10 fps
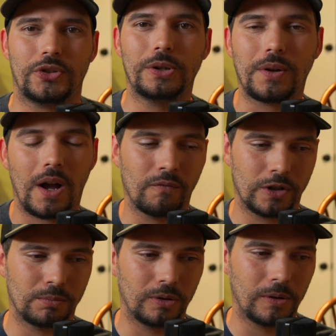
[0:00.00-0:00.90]
so
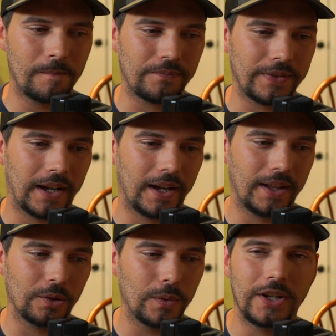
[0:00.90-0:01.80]
comfortable.
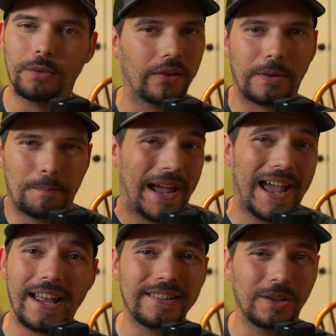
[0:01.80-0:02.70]
The wind wasn't
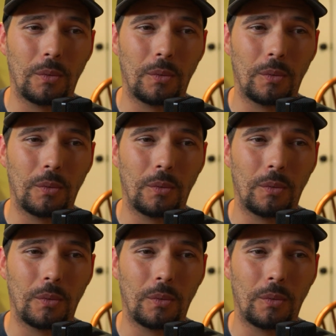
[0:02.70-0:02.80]
bad. The